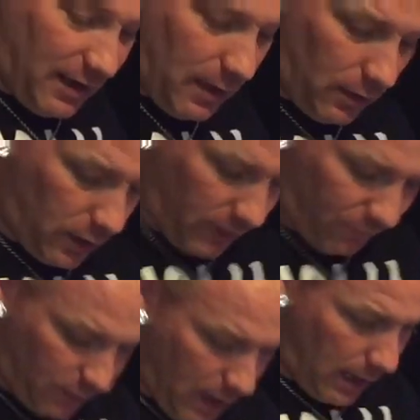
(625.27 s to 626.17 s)
I got
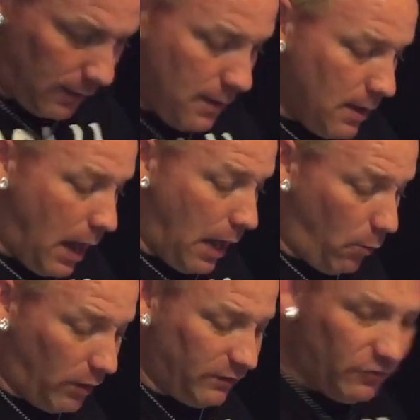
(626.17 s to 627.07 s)
lucky for that.
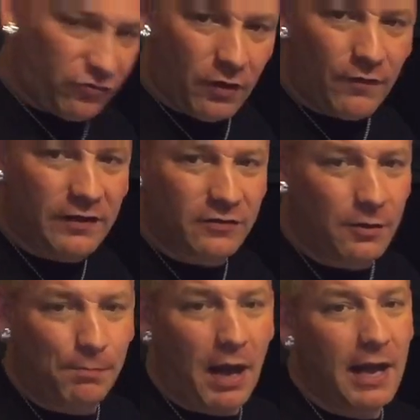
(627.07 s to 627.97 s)
I wasn't sure if I was
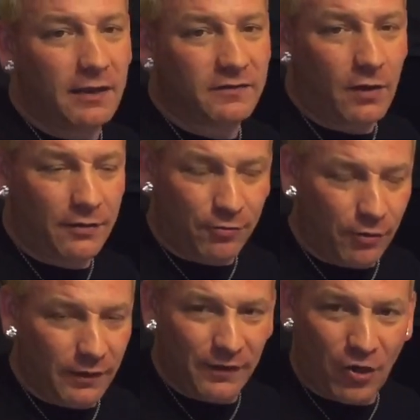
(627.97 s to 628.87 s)
going to buy it, so I
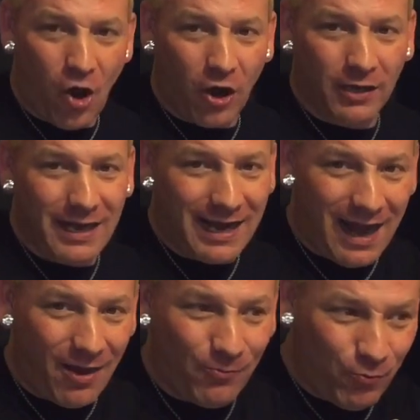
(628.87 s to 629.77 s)
threw it in the cart
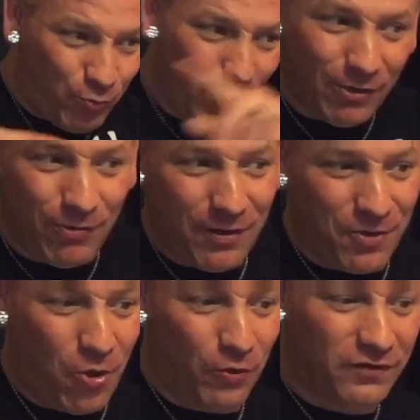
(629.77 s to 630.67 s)
and I went
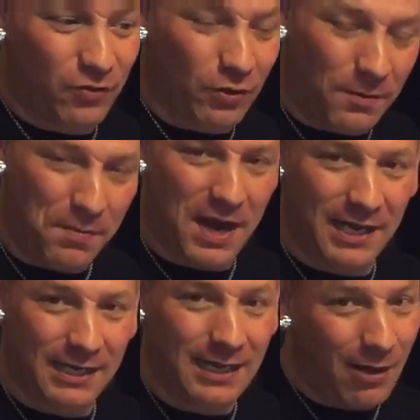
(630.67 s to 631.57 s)
around the whole store
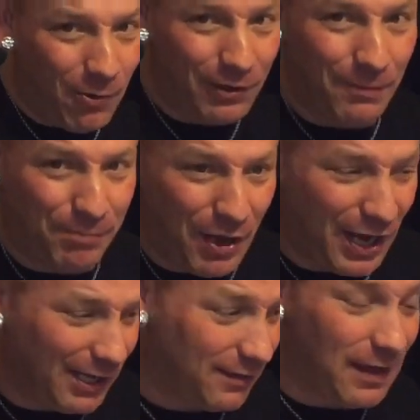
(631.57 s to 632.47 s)
debating. I wound up
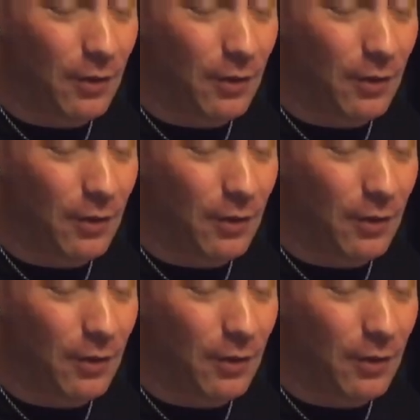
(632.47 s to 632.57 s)
buying it.